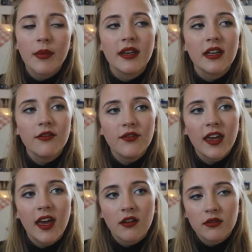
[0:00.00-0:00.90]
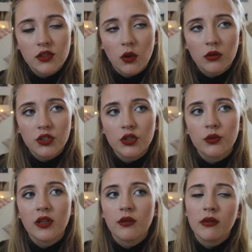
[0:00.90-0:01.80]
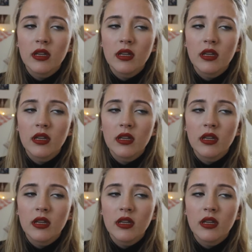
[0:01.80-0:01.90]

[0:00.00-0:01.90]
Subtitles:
but if they haven't told you and you